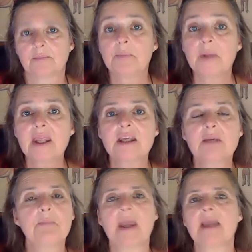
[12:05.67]
being
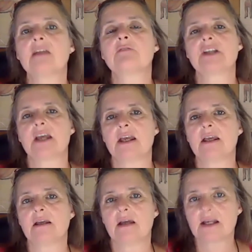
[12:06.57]
in pain every
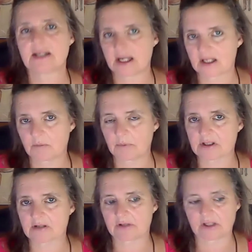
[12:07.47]
day and taking
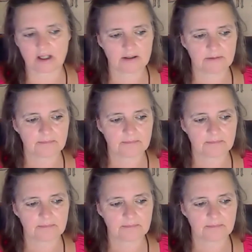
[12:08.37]
pills every day.